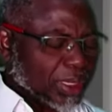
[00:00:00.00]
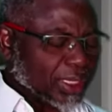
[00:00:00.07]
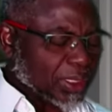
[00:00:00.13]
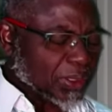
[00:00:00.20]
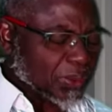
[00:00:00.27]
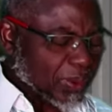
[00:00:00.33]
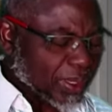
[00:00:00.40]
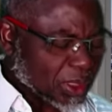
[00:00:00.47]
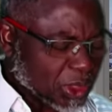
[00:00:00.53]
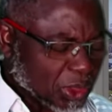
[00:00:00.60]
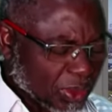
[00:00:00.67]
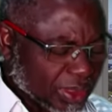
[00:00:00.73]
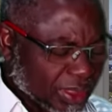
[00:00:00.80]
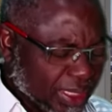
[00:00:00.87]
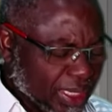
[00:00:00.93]
make great
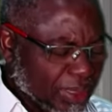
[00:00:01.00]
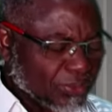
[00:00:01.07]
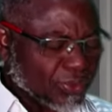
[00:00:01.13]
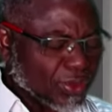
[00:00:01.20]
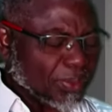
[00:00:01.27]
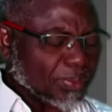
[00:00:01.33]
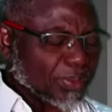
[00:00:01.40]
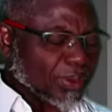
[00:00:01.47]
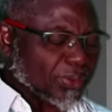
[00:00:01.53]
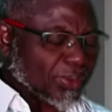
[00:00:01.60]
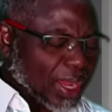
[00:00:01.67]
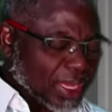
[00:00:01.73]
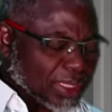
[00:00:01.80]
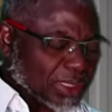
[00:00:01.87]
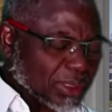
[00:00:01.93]
your name from the
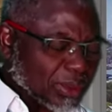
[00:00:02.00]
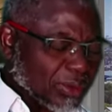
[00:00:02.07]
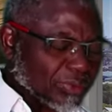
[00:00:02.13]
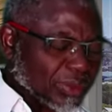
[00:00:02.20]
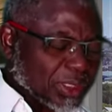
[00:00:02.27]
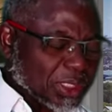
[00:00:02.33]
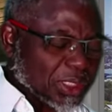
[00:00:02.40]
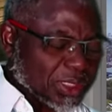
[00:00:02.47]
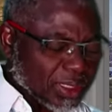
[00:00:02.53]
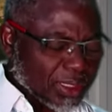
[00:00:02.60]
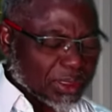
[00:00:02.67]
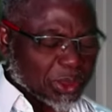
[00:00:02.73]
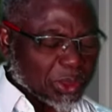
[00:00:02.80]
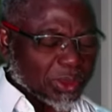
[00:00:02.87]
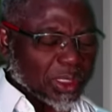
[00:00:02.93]
rising of the
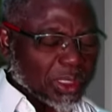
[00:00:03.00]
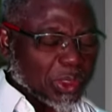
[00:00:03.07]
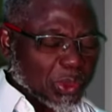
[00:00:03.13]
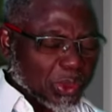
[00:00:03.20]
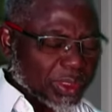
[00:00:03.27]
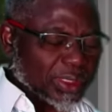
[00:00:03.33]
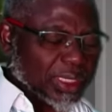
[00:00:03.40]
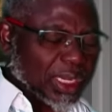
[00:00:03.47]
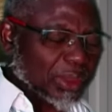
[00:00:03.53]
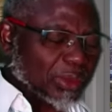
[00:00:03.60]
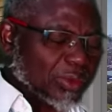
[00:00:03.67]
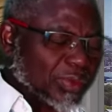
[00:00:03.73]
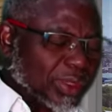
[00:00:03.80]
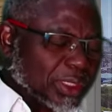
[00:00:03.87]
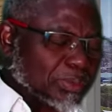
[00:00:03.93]
sun to the going
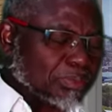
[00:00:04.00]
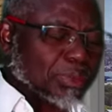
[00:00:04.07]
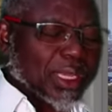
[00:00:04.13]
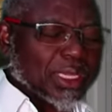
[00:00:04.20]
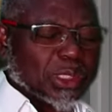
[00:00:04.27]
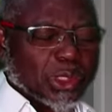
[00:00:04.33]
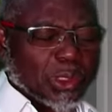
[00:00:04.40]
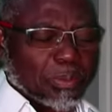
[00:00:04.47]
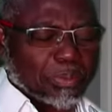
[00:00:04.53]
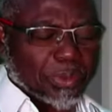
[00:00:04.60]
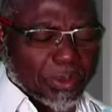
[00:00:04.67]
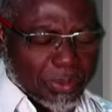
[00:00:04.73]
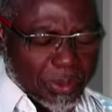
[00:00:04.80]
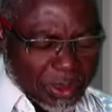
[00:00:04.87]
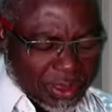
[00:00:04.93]
down of it. Bless your
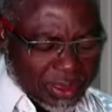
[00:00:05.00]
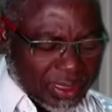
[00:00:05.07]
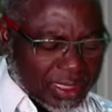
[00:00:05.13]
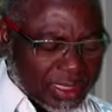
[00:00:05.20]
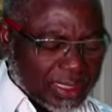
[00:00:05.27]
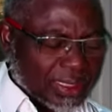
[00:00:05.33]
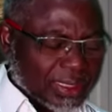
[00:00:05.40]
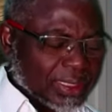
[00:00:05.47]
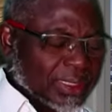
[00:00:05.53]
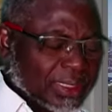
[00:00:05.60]
people today.